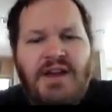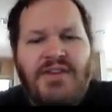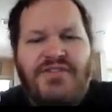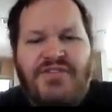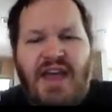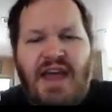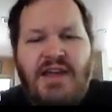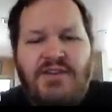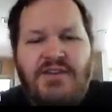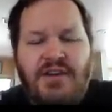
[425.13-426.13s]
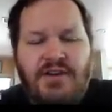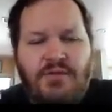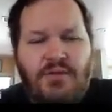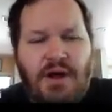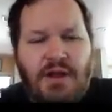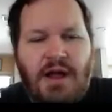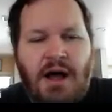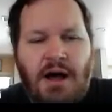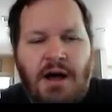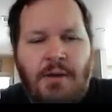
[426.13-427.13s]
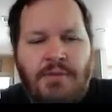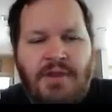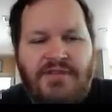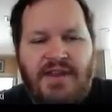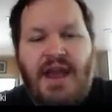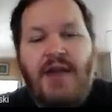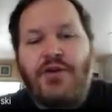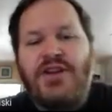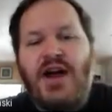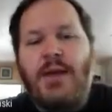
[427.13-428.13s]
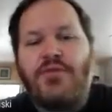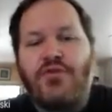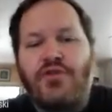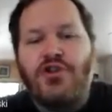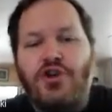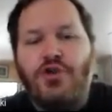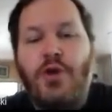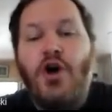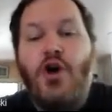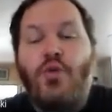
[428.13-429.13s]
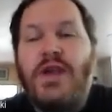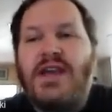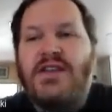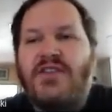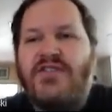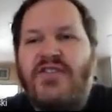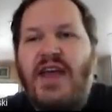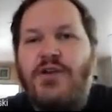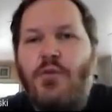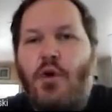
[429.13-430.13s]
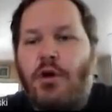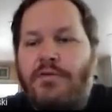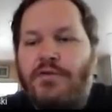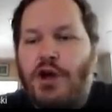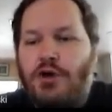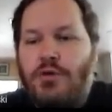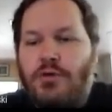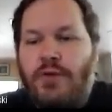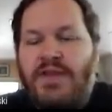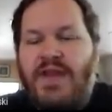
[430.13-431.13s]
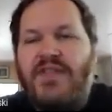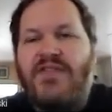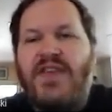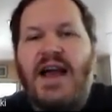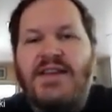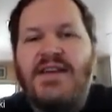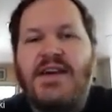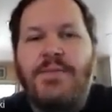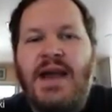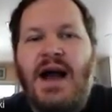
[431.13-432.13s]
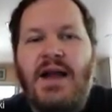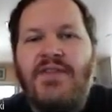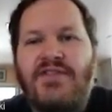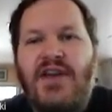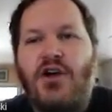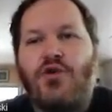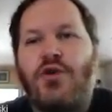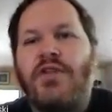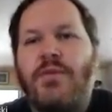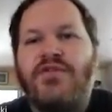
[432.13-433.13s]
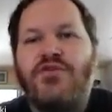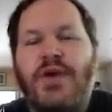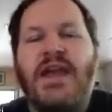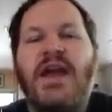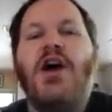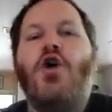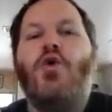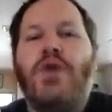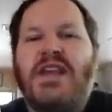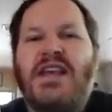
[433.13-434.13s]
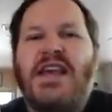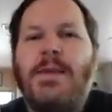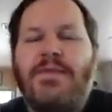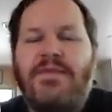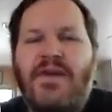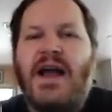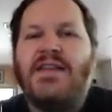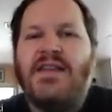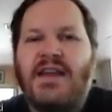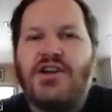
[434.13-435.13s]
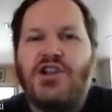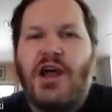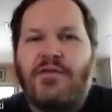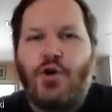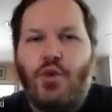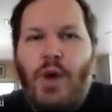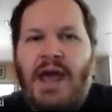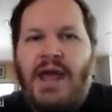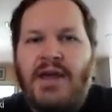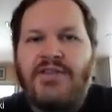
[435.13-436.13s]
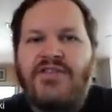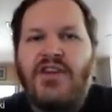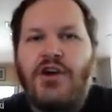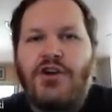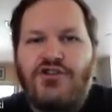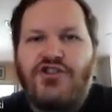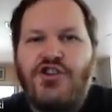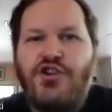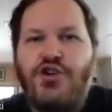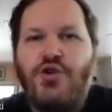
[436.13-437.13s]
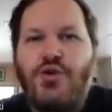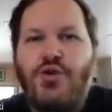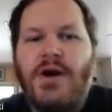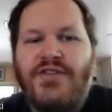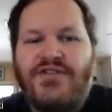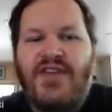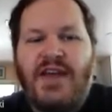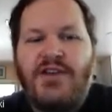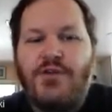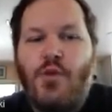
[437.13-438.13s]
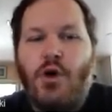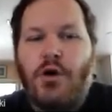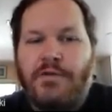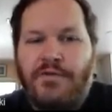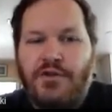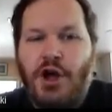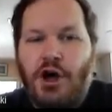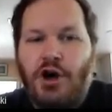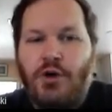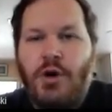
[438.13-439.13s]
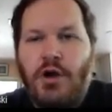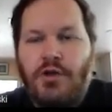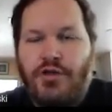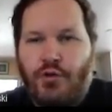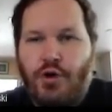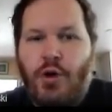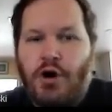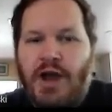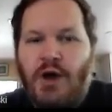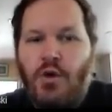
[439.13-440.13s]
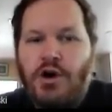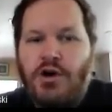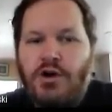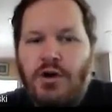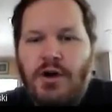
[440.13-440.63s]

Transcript: send, let's see, every time through the loop, we get to send more flow, right? That's the idea behind this algorithm, is we keep finding clever ways to send more flow through our network.